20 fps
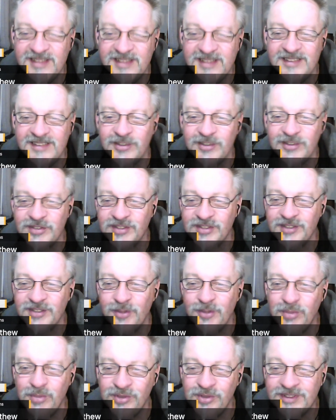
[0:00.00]
Good to see you're
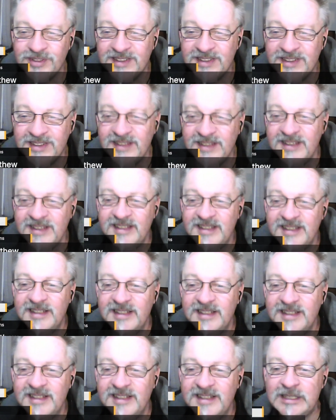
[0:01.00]
on board.
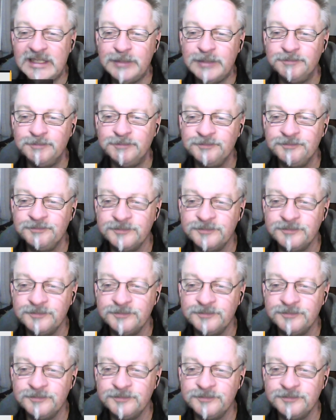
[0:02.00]
So